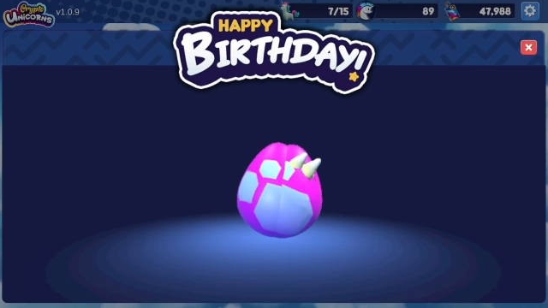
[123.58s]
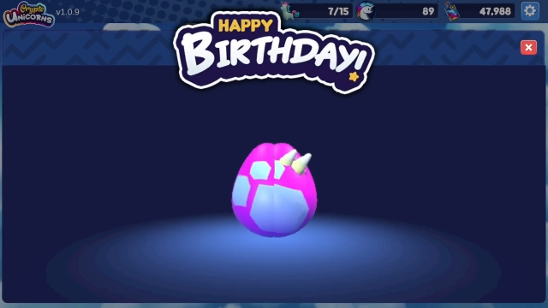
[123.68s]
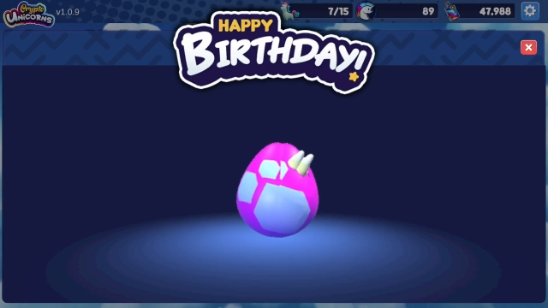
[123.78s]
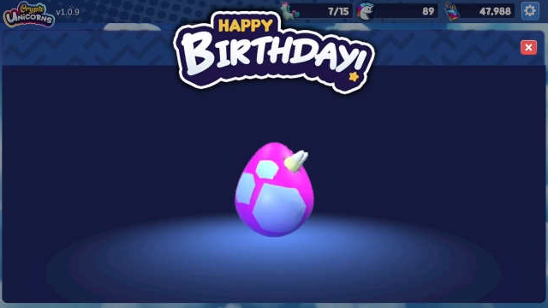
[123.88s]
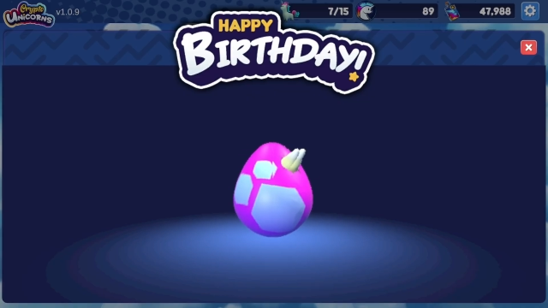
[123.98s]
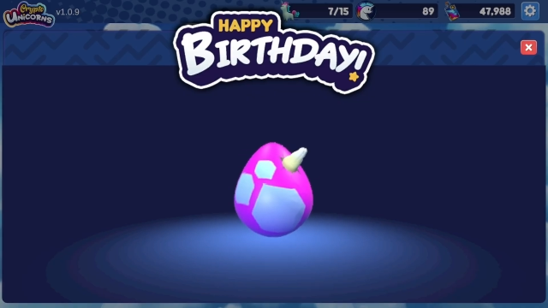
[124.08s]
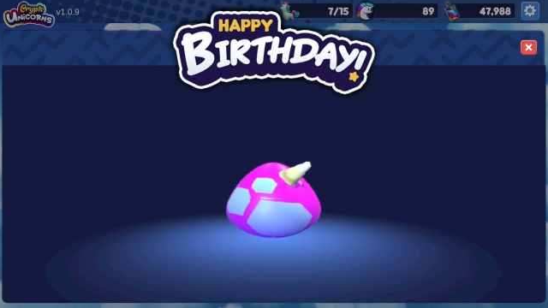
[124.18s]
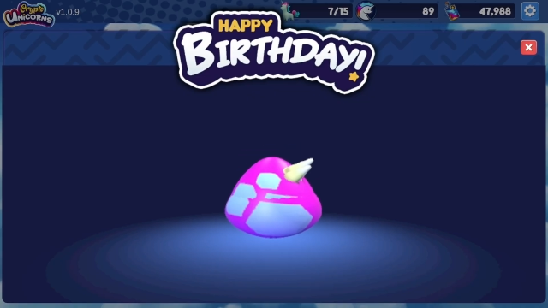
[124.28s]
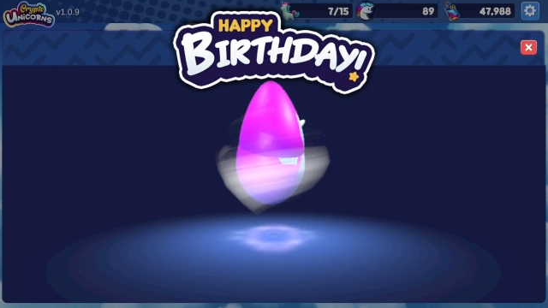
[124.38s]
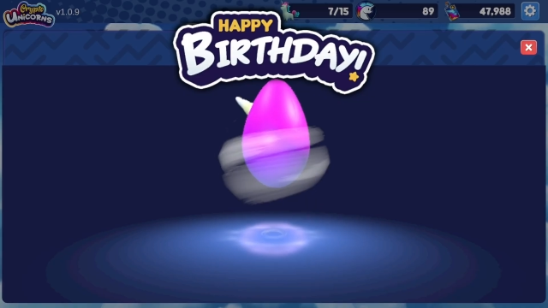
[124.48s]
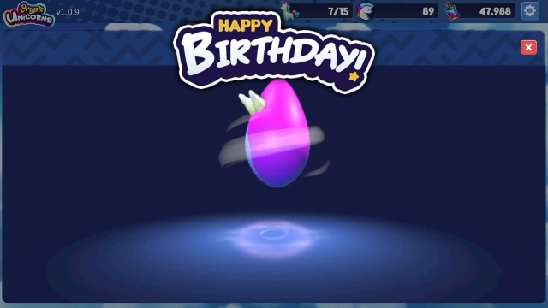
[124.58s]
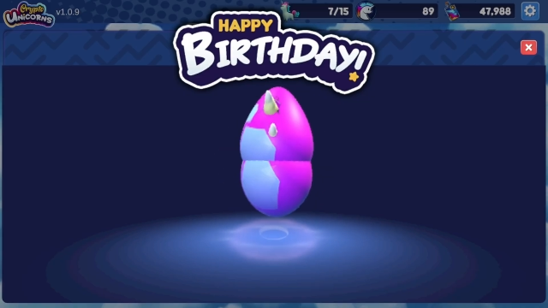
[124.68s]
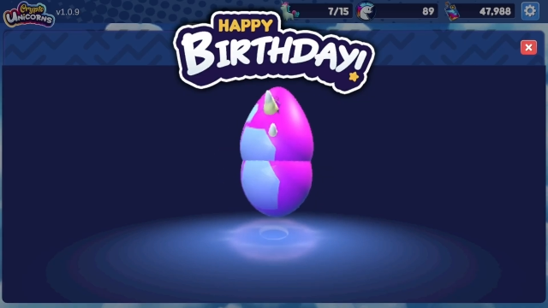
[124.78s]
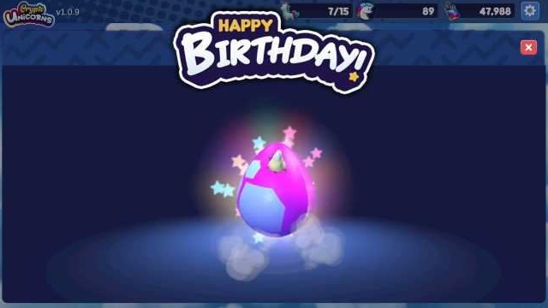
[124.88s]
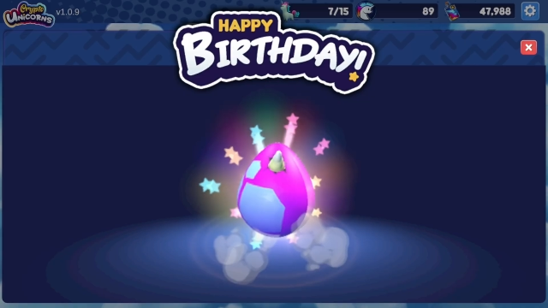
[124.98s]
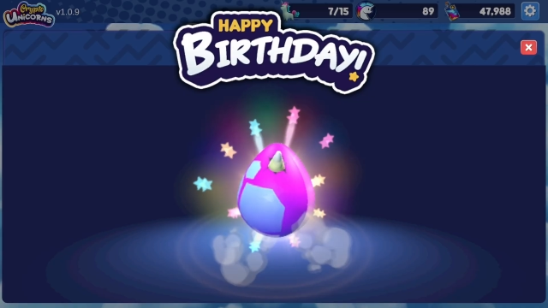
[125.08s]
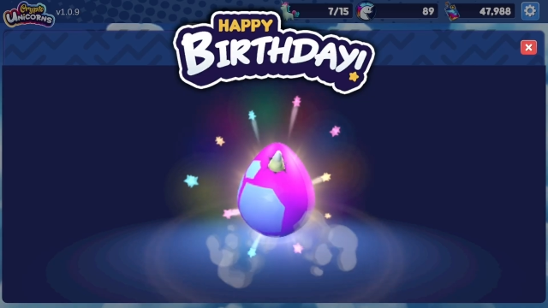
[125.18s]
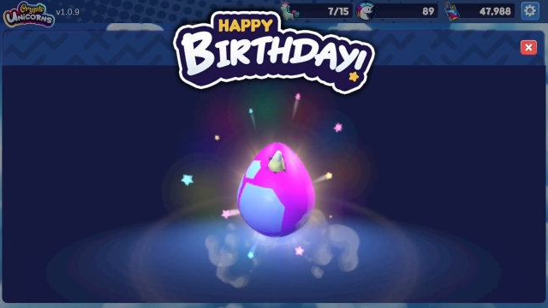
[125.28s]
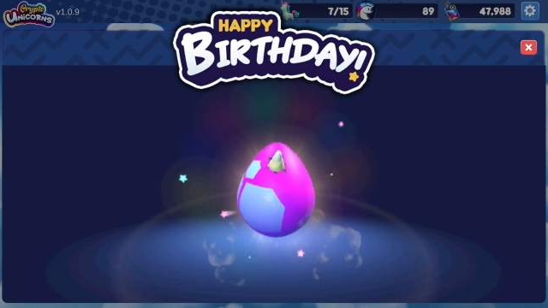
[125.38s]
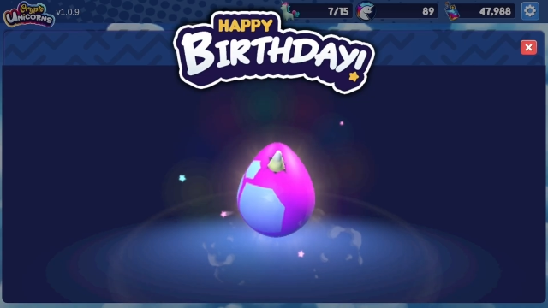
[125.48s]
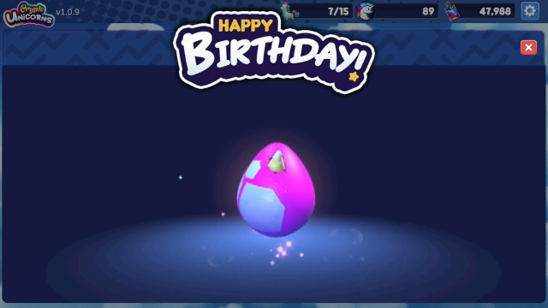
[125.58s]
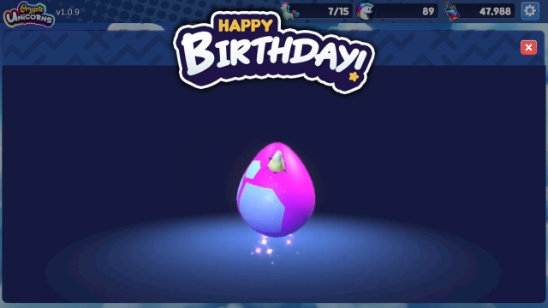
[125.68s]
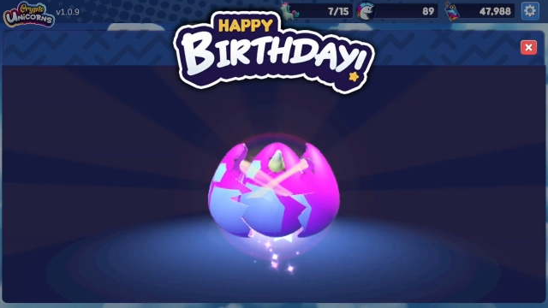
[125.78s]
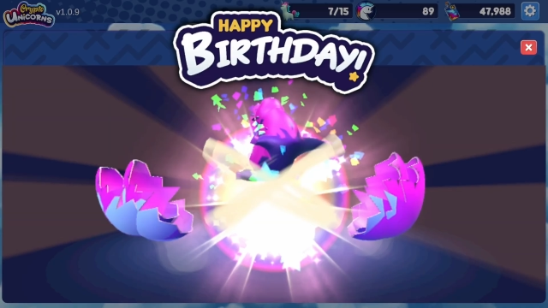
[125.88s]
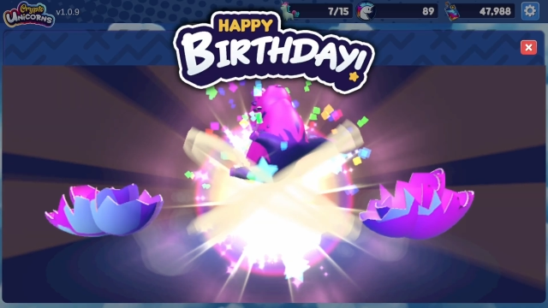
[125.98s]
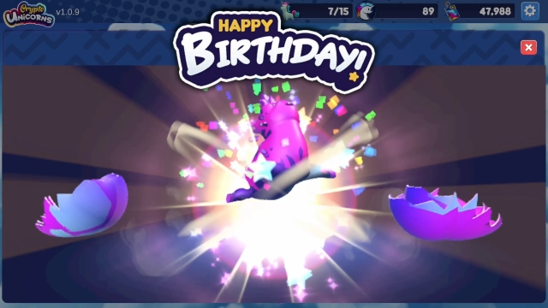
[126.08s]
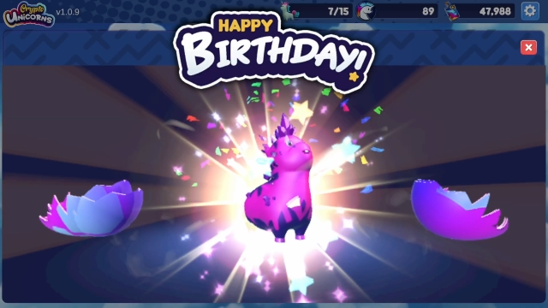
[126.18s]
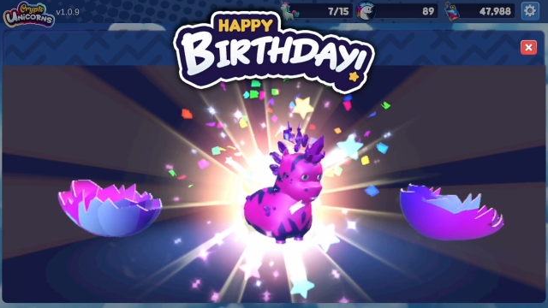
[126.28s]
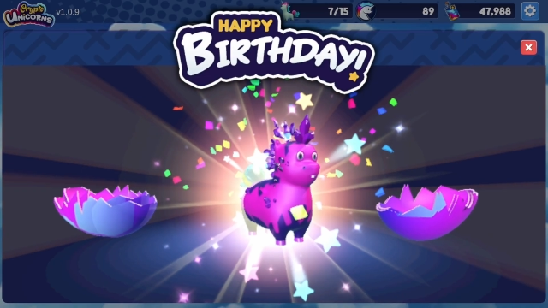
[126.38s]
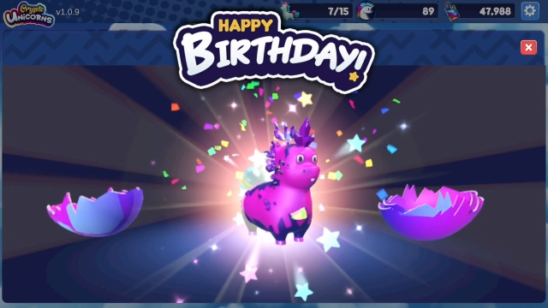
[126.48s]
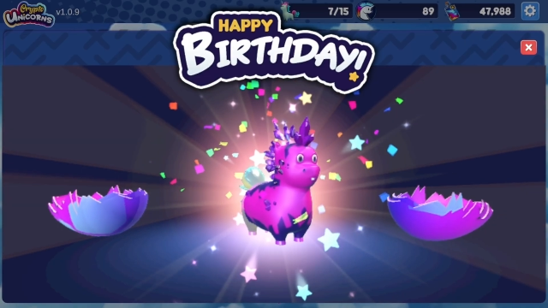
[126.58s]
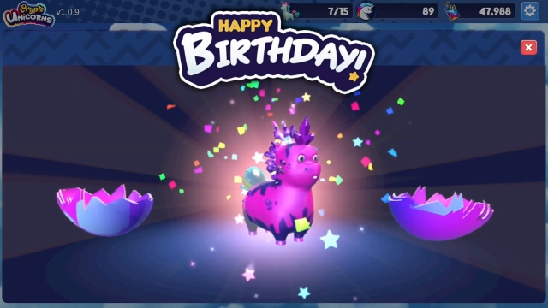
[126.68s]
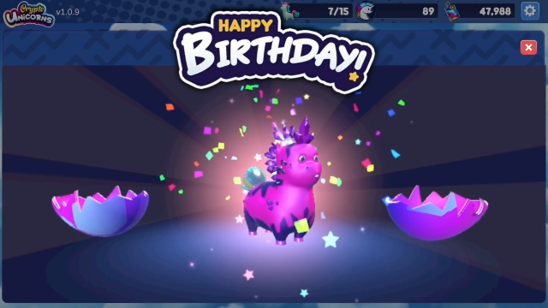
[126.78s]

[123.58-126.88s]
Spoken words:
(no speaker visible)